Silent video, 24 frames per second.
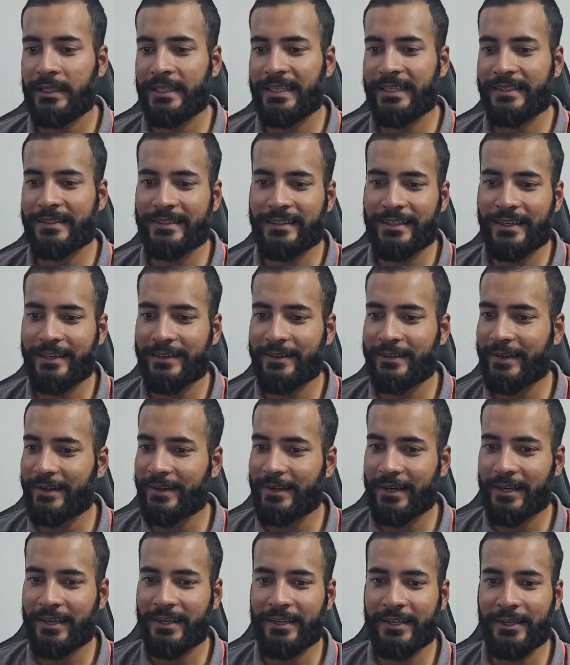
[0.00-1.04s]
Let's get
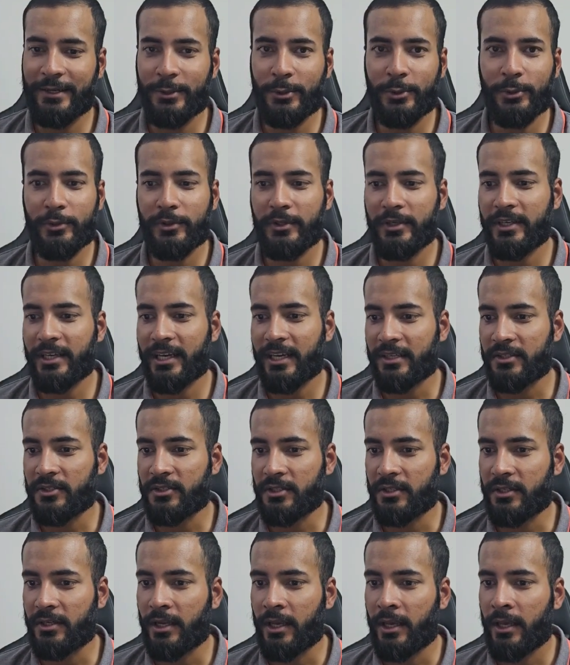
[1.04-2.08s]
directly into the
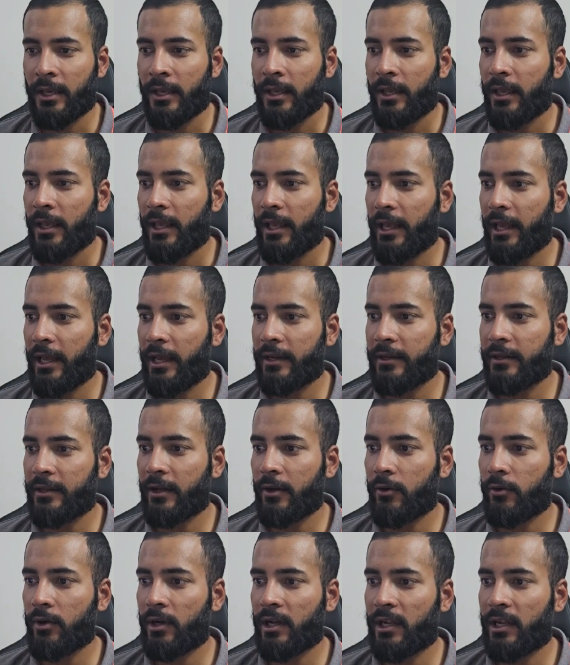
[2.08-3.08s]
action. And now